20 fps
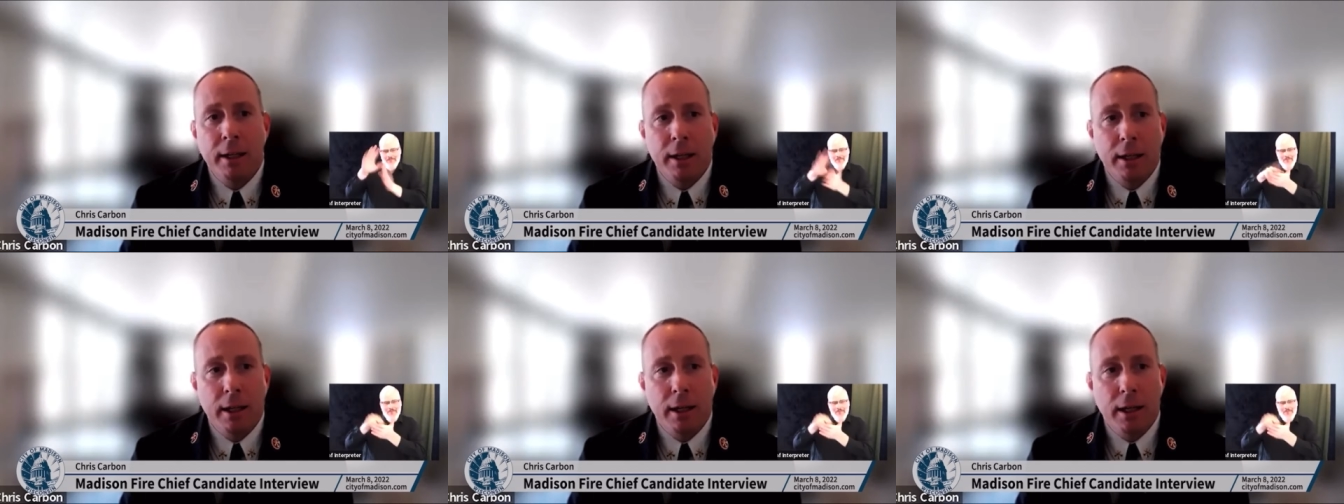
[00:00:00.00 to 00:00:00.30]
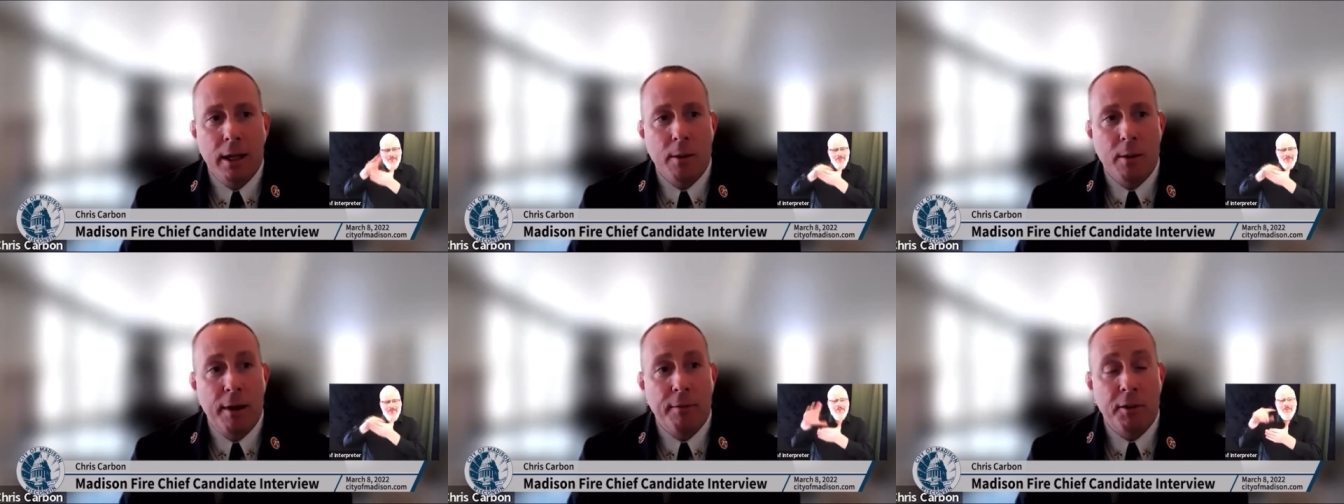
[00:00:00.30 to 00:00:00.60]

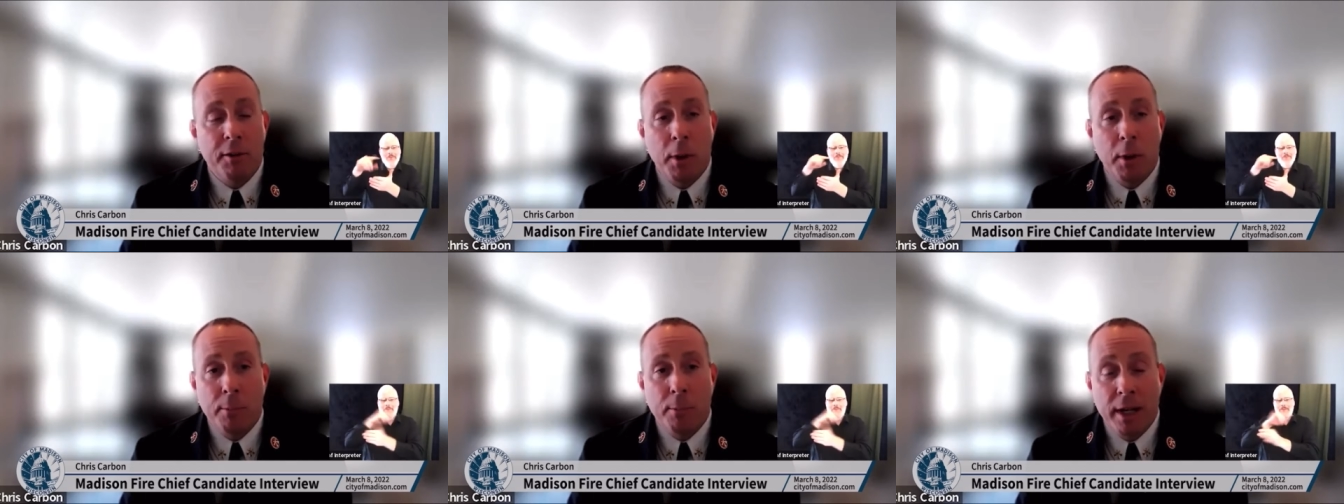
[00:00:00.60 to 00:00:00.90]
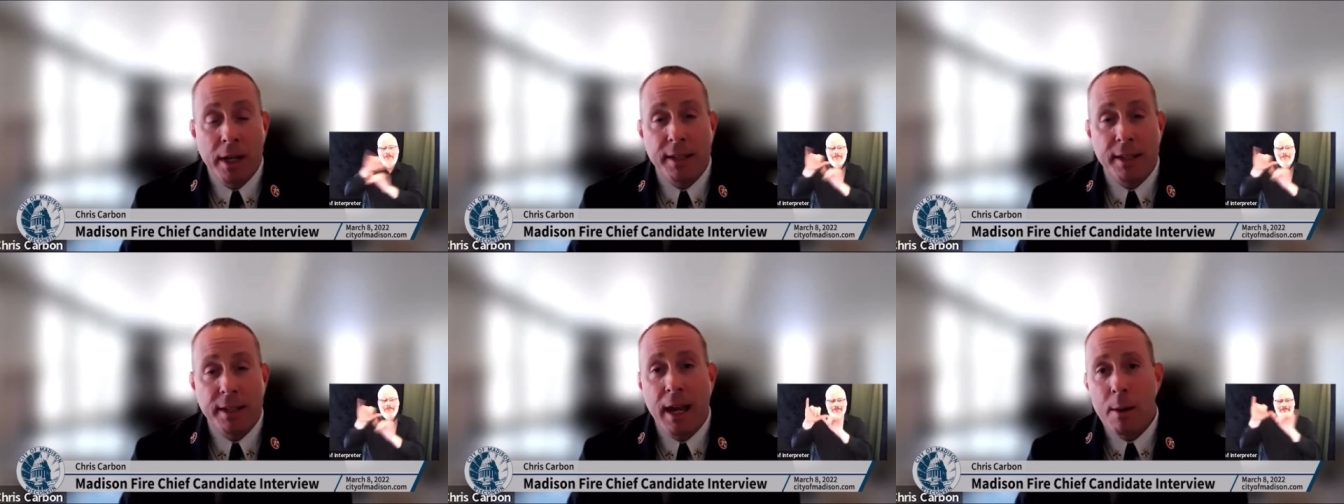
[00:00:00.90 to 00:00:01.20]
Um, I've spent
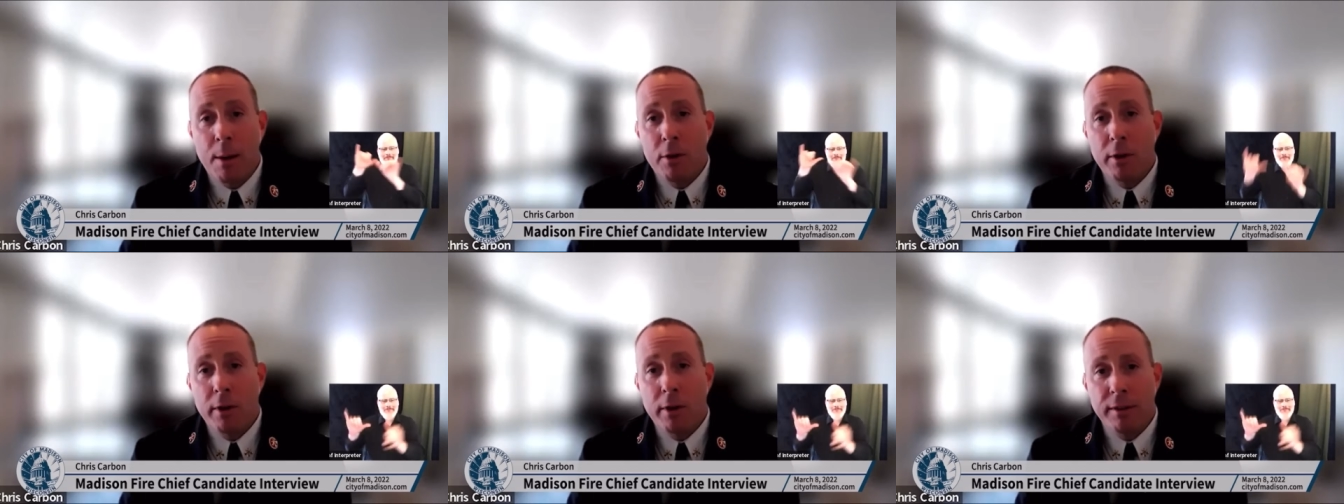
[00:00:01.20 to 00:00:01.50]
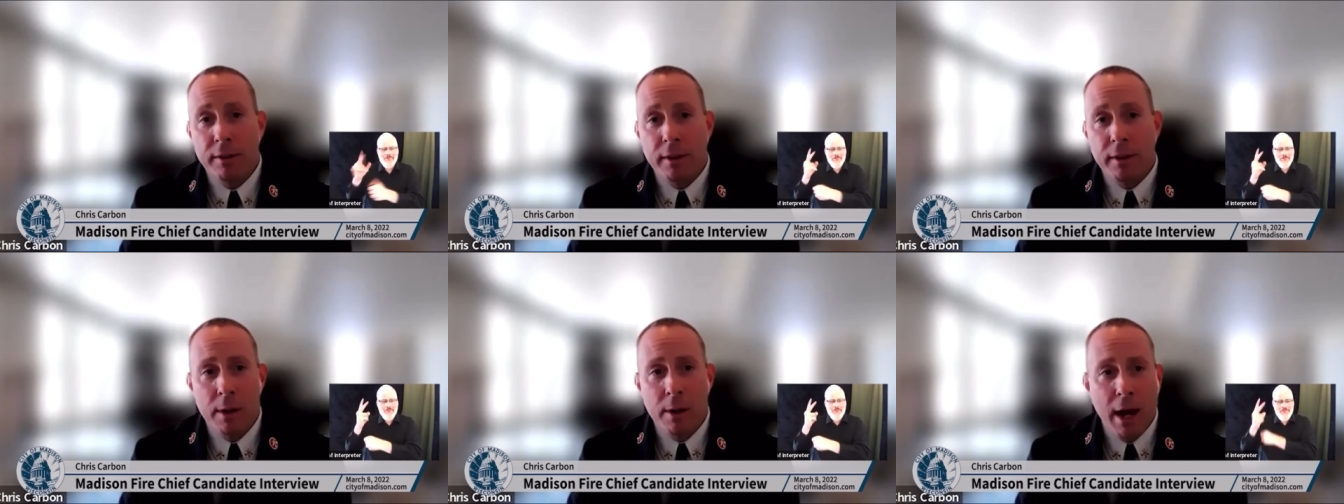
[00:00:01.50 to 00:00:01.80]
my time with the
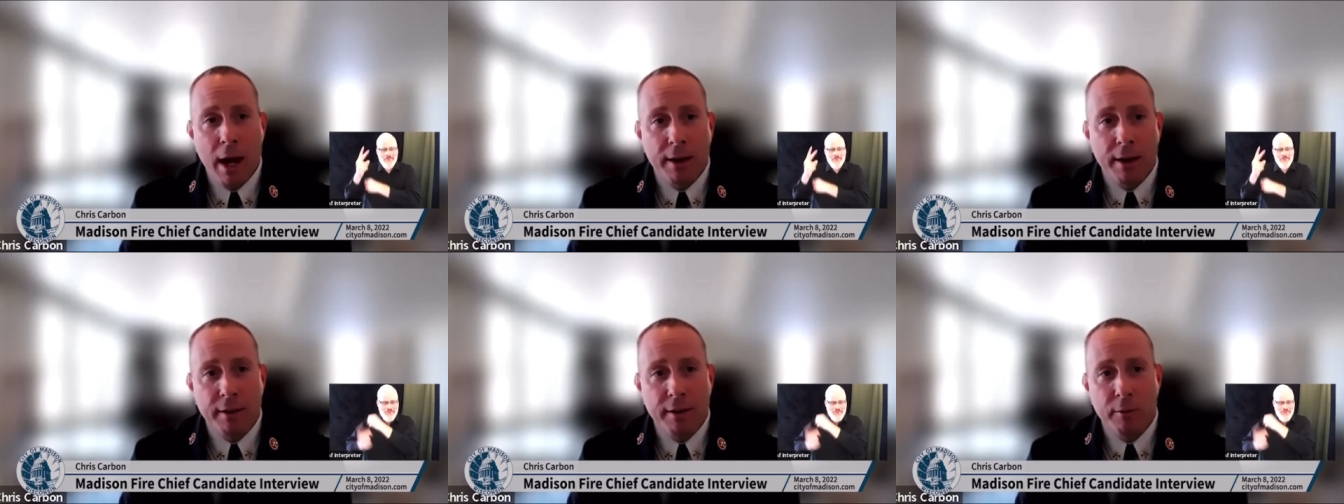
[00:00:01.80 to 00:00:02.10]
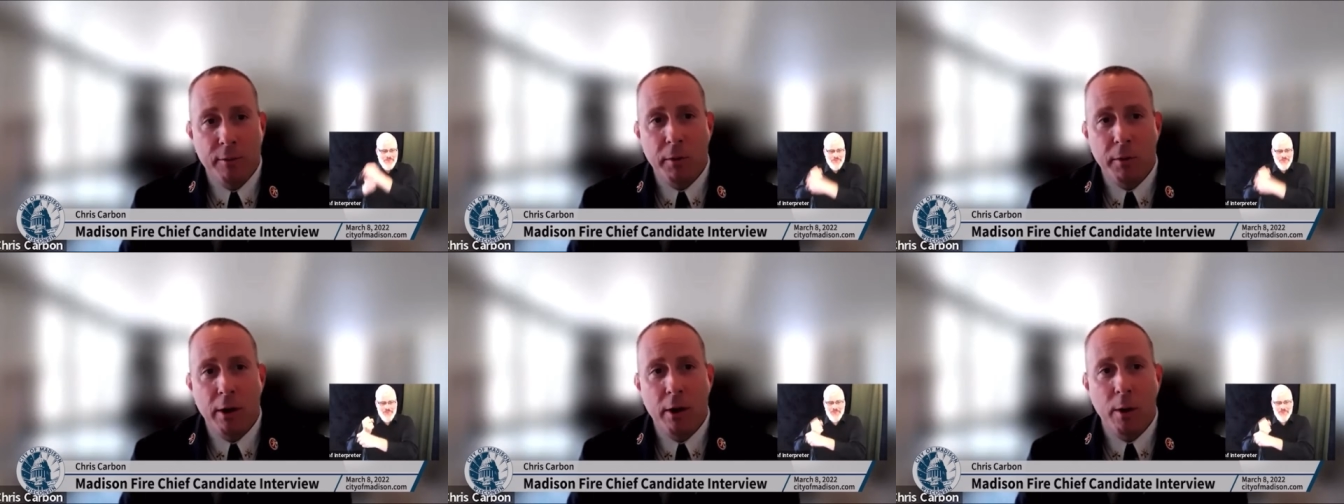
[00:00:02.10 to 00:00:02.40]
City Madison Fire